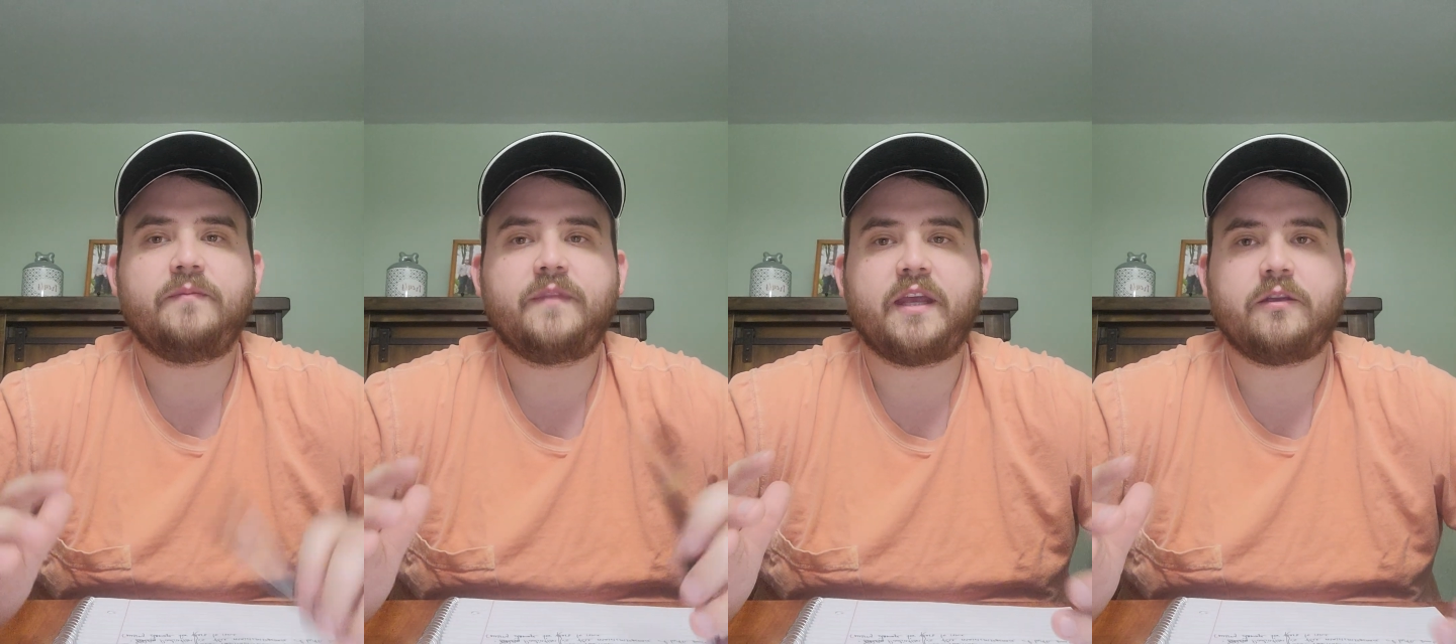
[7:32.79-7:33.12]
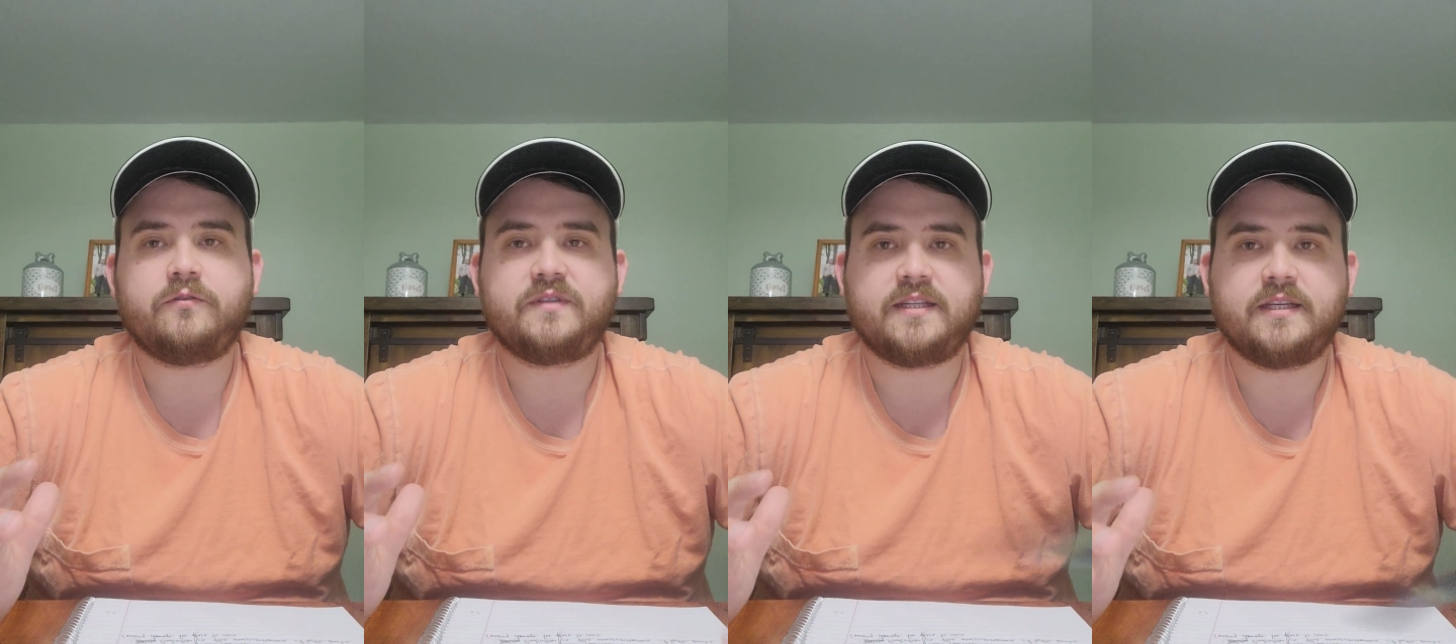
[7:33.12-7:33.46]
They
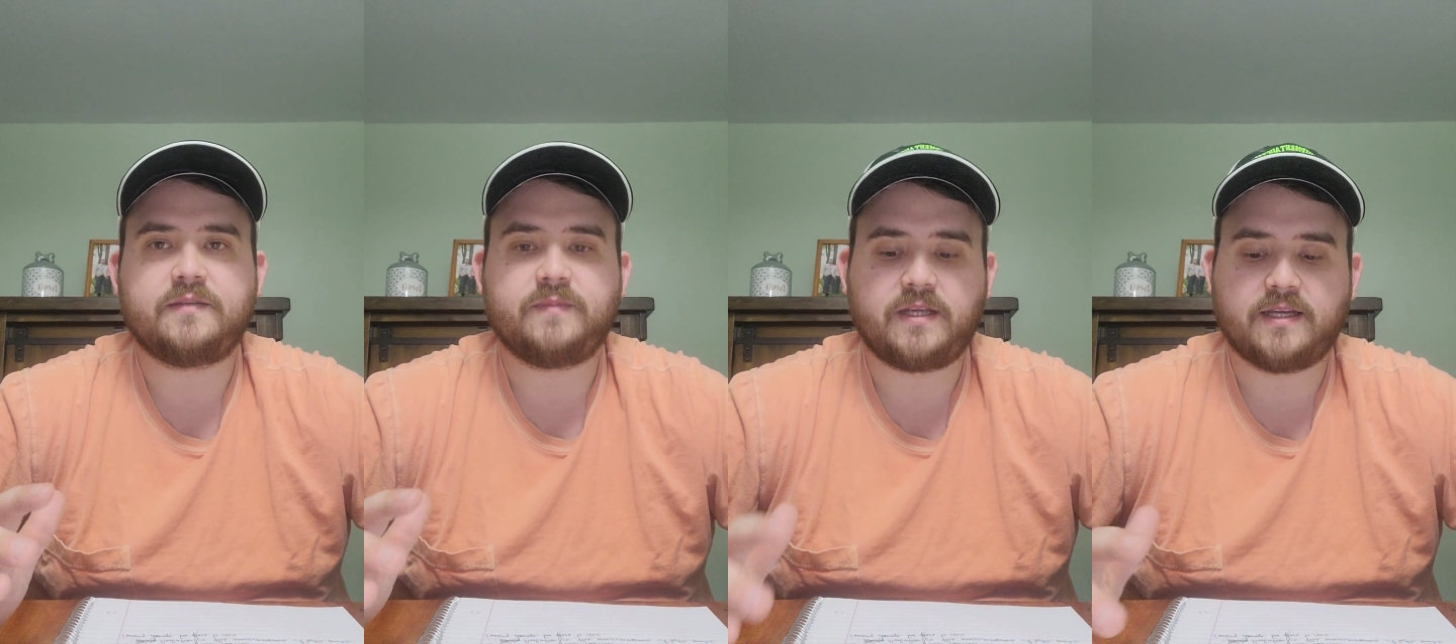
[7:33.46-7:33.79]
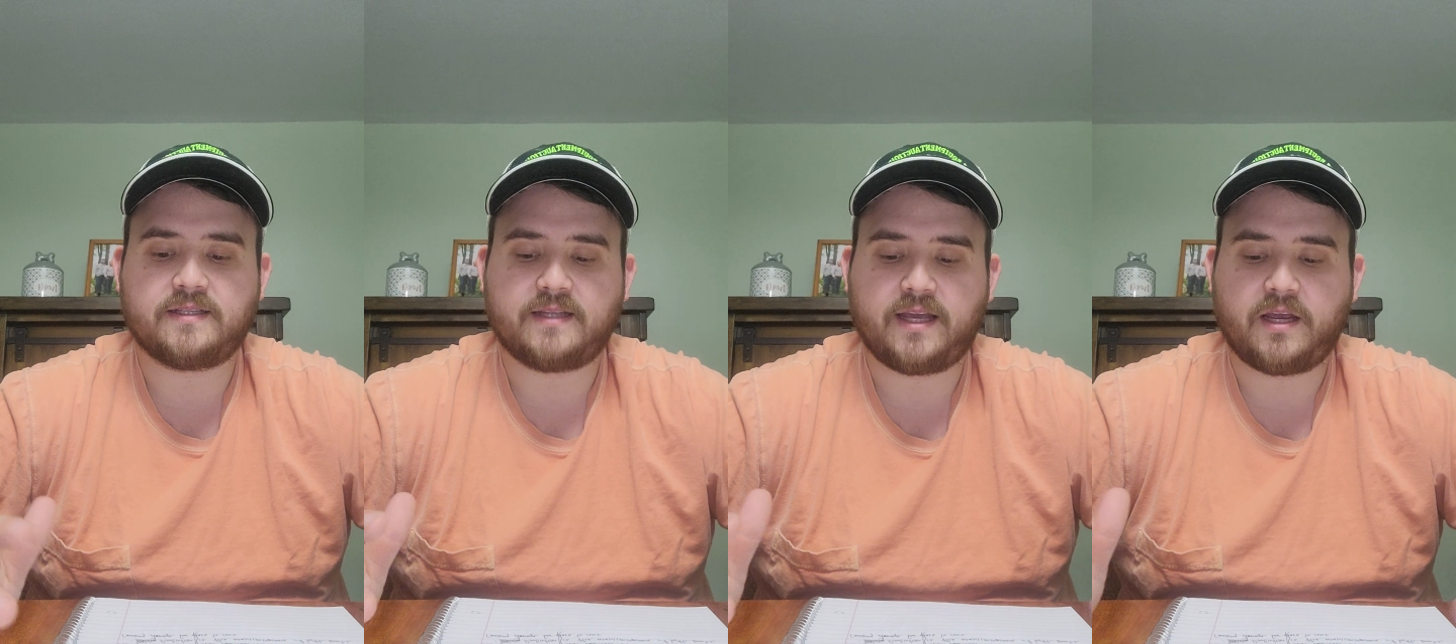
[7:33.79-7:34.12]
use these
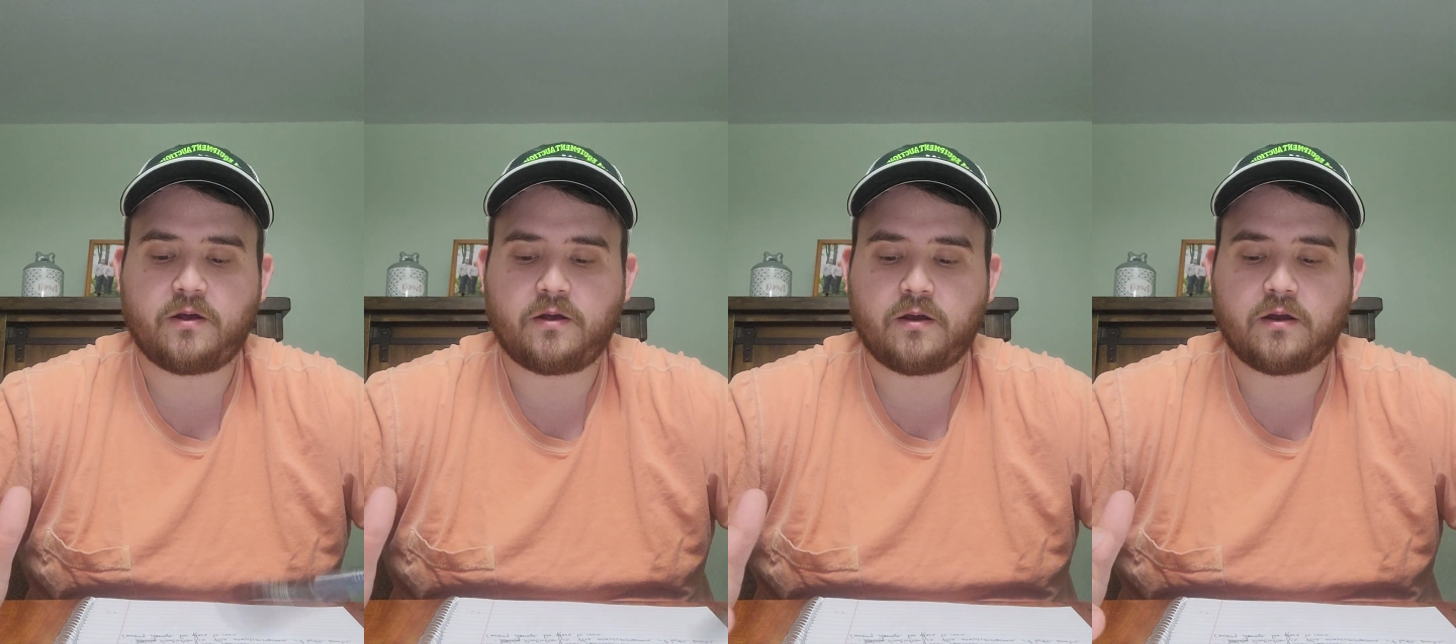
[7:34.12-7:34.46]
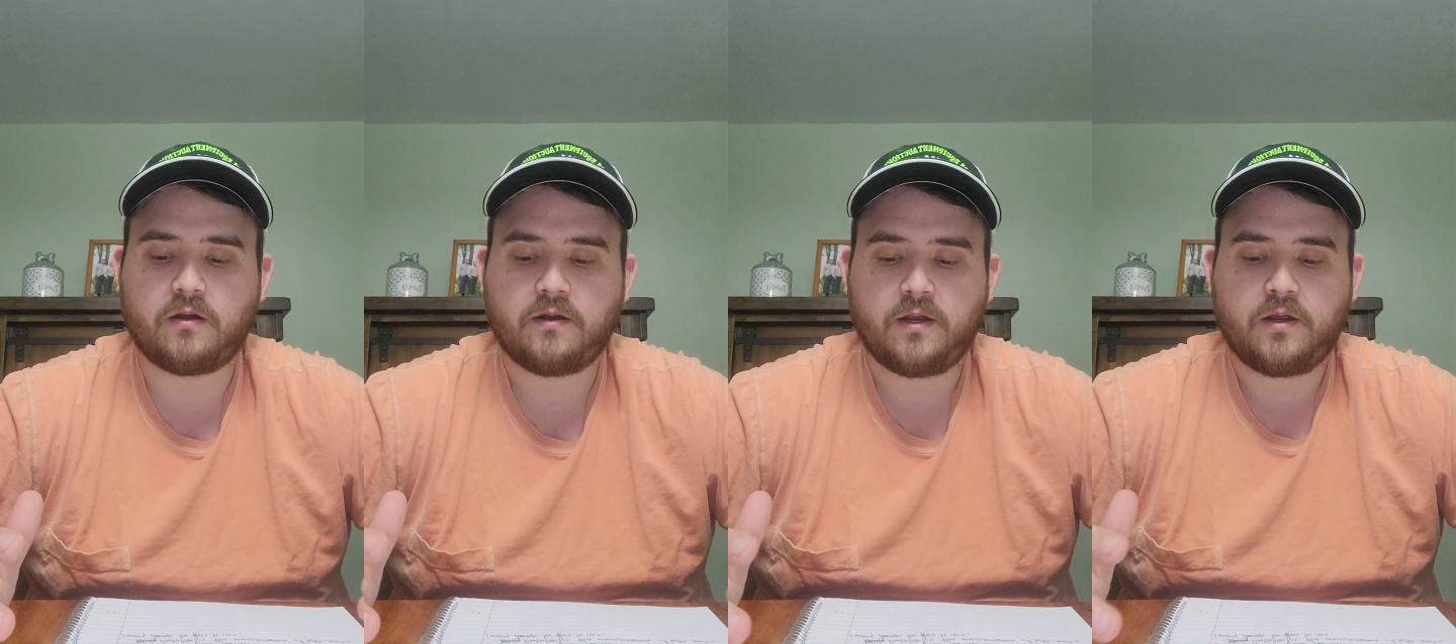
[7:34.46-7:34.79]
because they are